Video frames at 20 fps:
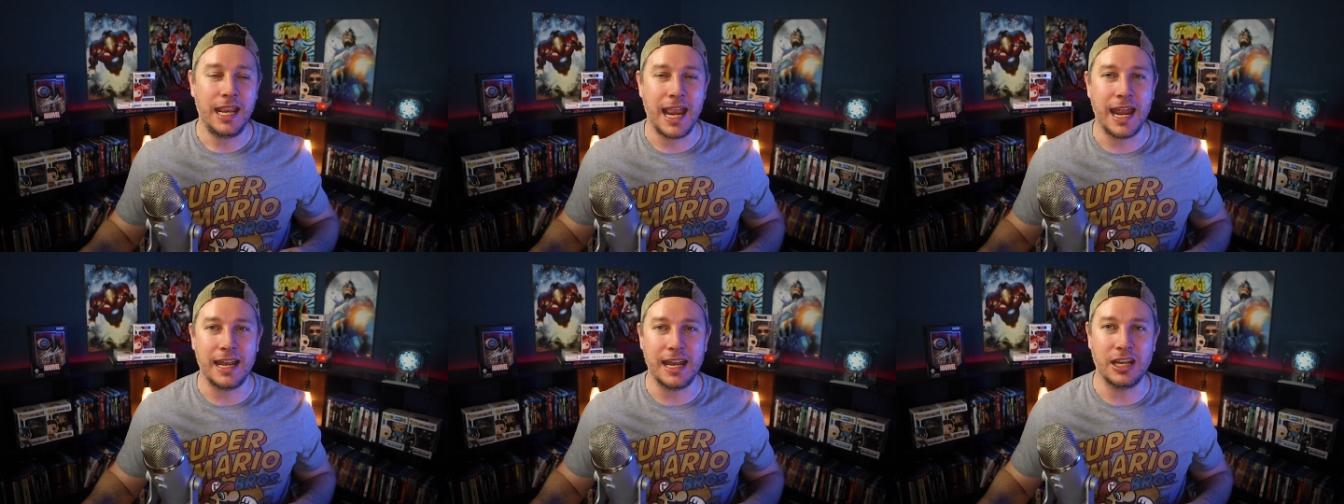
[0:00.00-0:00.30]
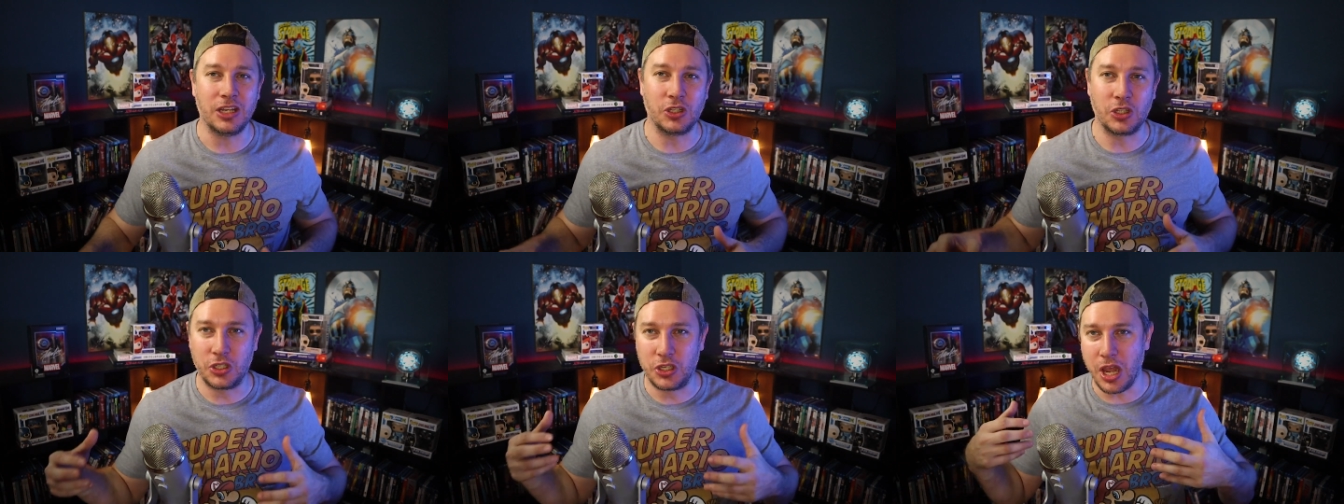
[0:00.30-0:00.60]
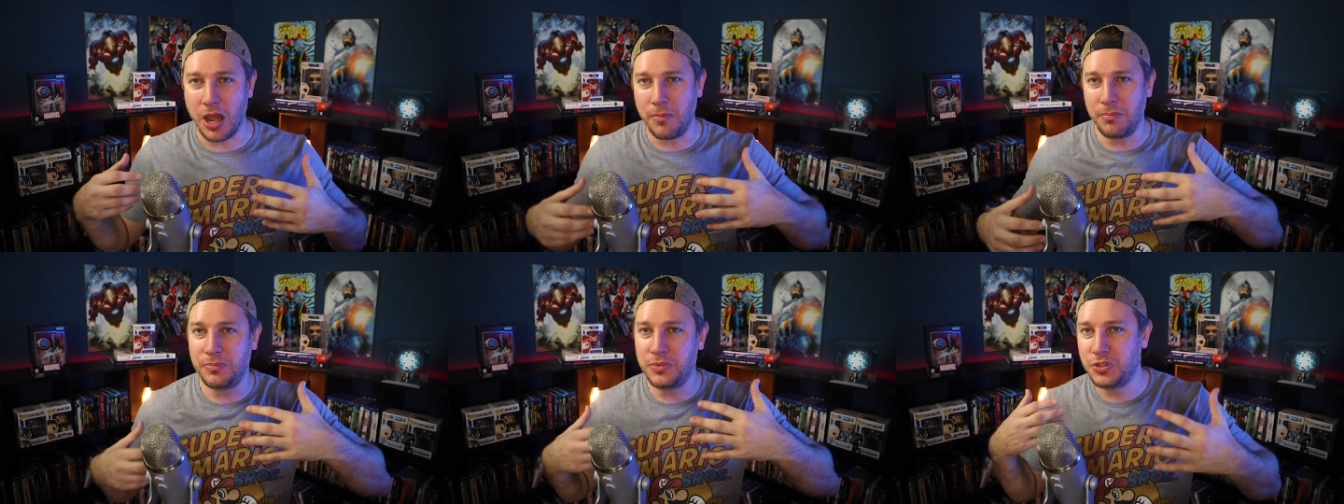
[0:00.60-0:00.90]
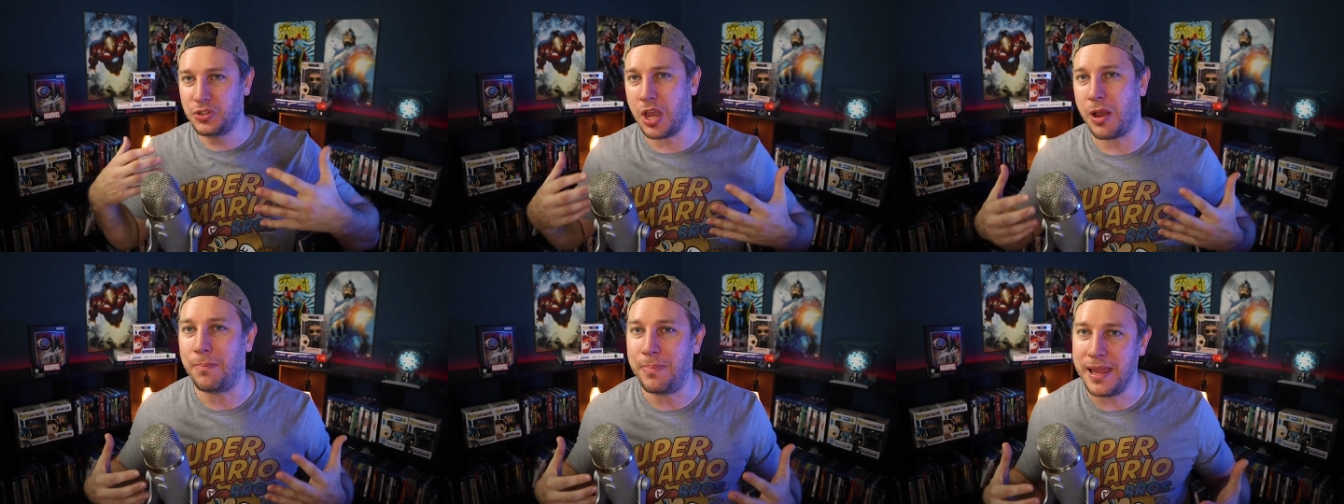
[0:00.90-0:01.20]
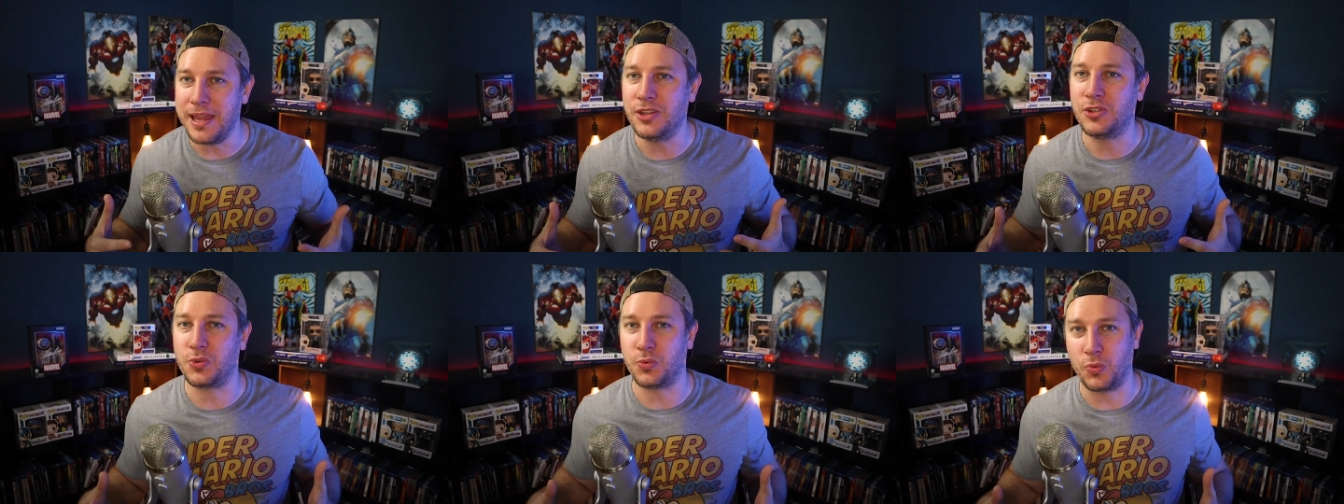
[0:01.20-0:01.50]
and it gums
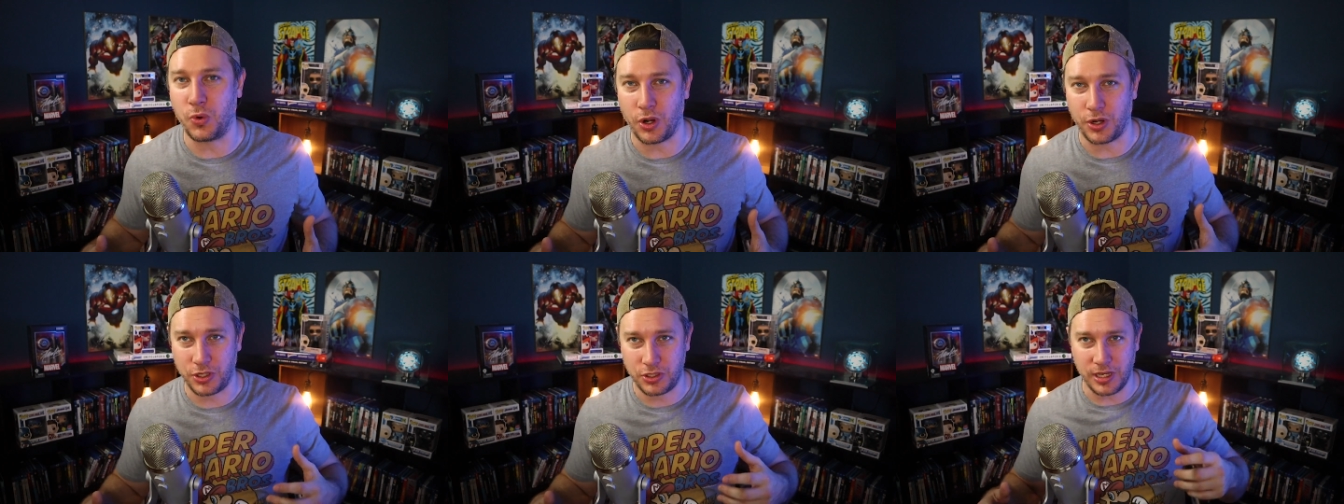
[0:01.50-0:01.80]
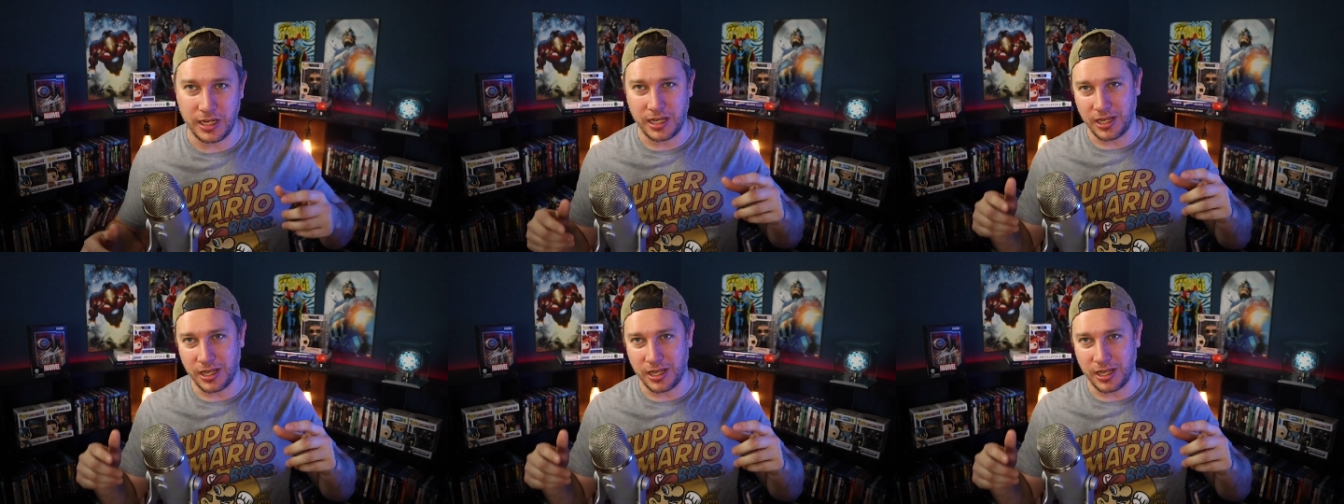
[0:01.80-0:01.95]
up his works.